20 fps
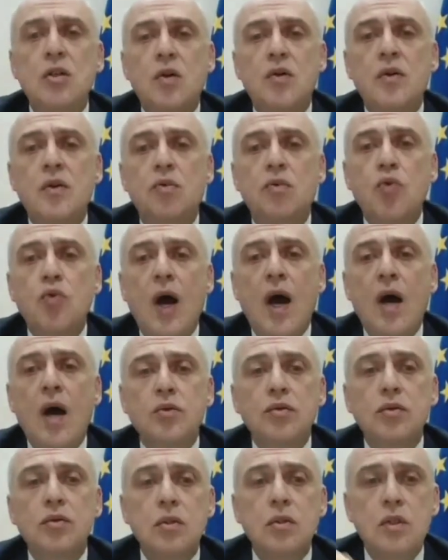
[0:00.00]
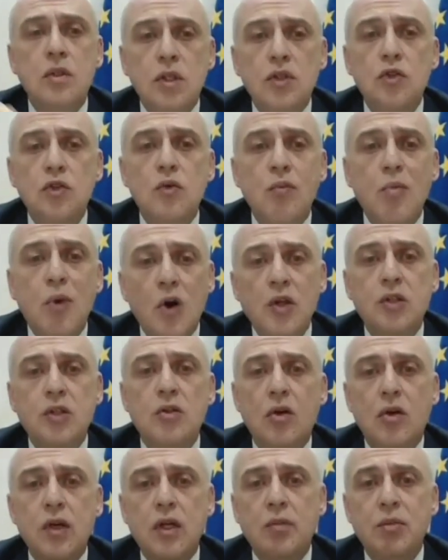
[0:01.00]
on the ground, EU
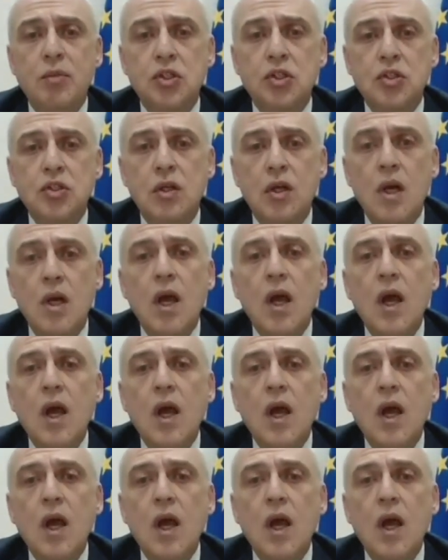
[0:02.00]
monitoring mission,